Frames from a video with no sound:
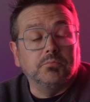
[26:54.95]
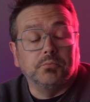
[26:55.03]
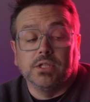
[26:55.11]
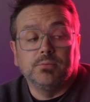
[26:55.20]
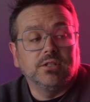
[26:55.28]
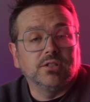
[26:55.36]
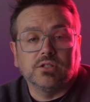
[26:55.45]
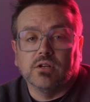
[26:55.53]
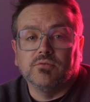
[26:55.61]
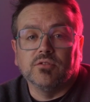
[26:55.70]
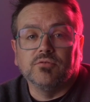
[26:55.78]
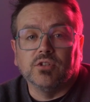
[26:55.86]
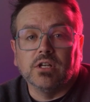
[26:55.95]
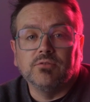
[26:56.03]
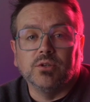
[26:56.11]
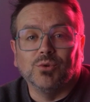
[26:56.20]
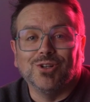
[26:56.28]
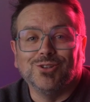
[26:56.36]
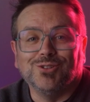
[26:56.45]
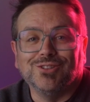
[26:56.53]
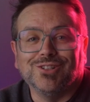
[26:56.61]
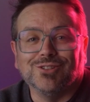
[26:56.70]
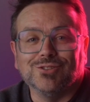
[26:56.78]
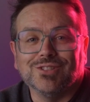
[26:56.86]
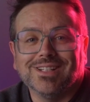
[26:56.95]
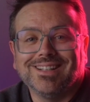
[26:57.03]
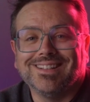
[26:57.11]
maybe discover for everyone, who knows.